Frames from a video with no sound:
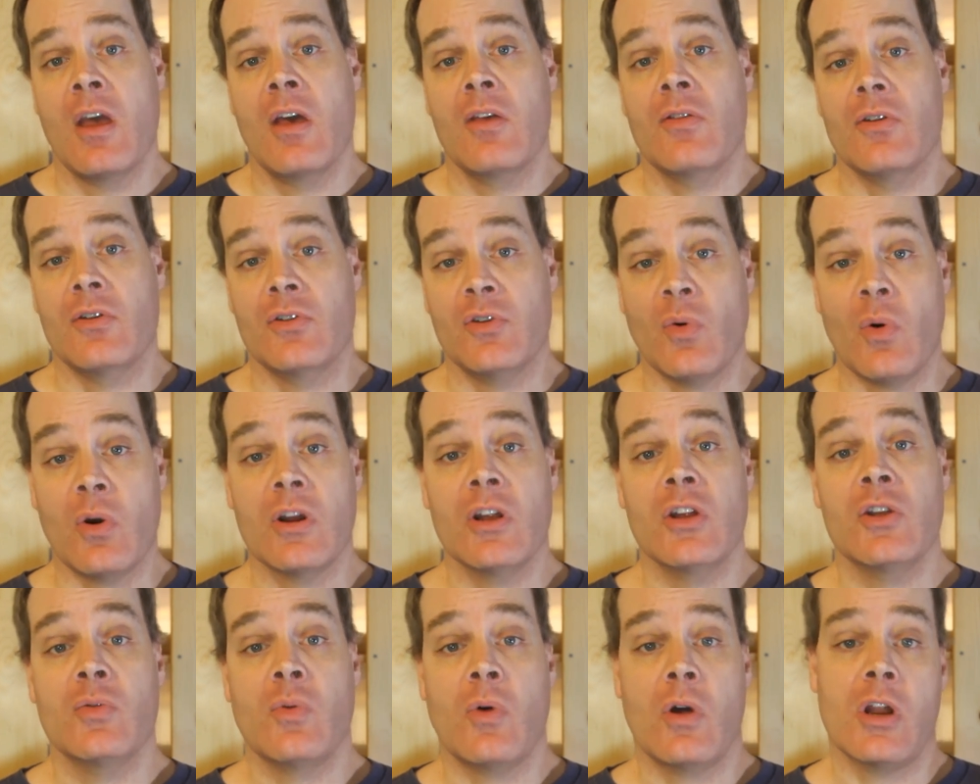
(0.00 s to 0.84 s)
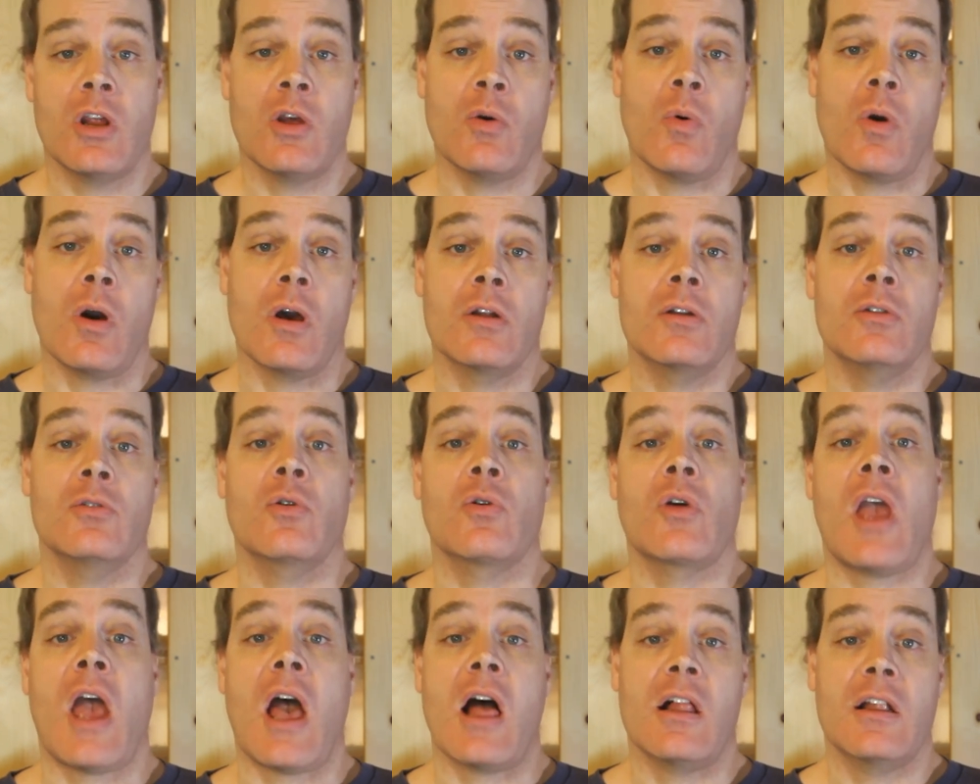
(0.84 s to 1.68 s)
The 2021
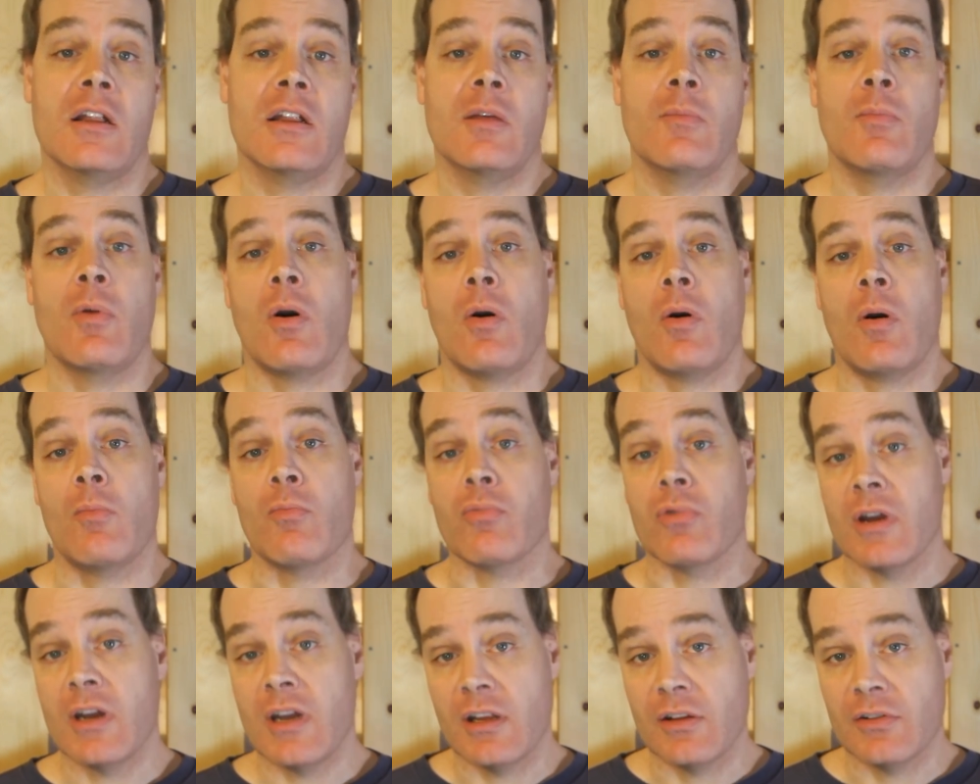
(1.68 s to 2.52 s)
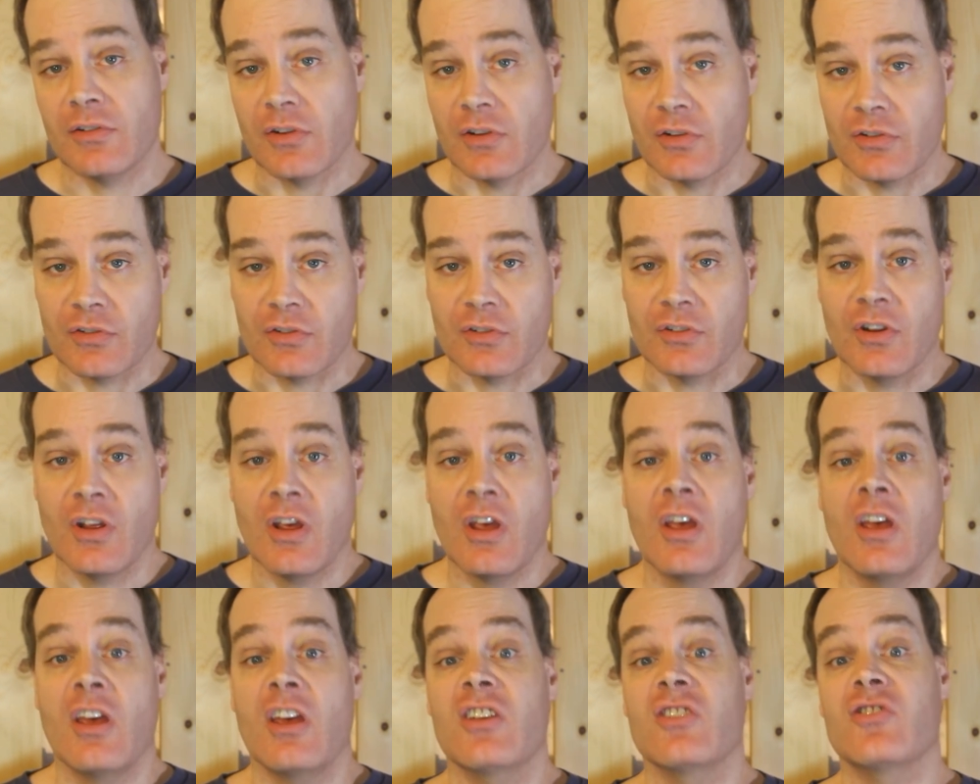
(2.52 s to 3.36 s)
locality boa breeding season
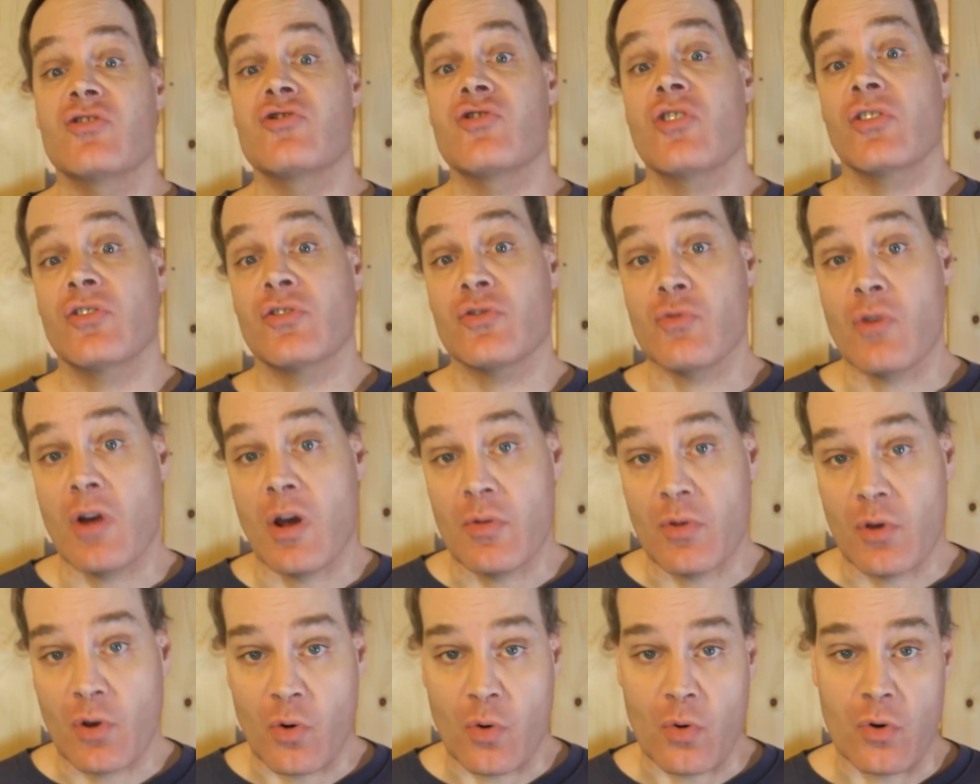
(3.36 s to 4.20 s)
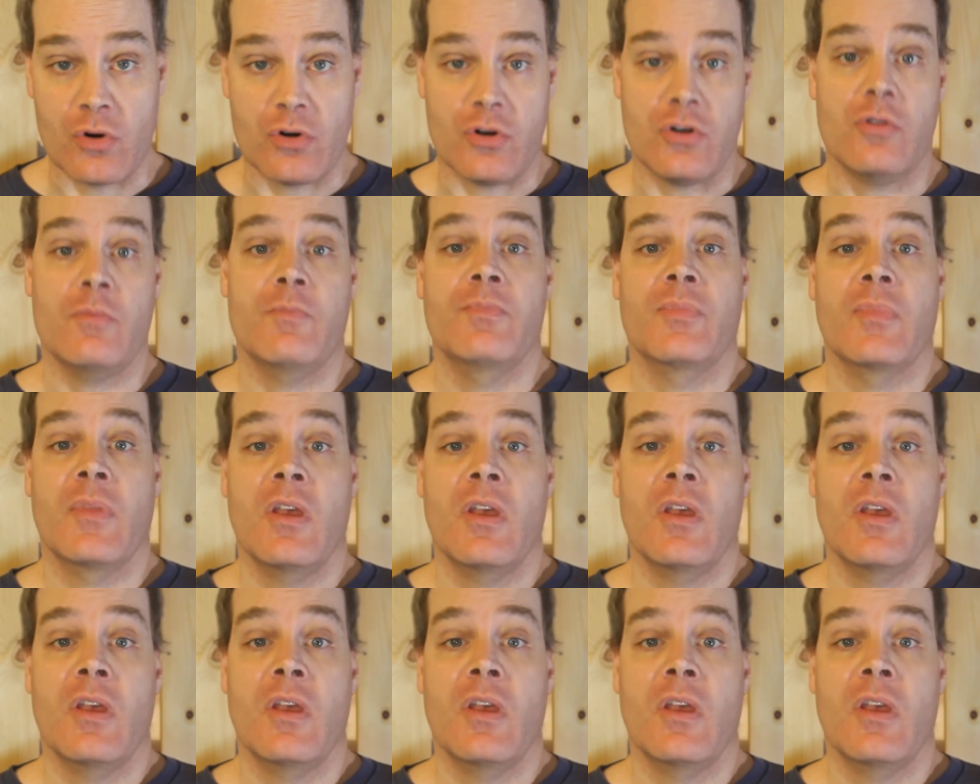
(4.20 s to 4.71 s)
is just around the corner.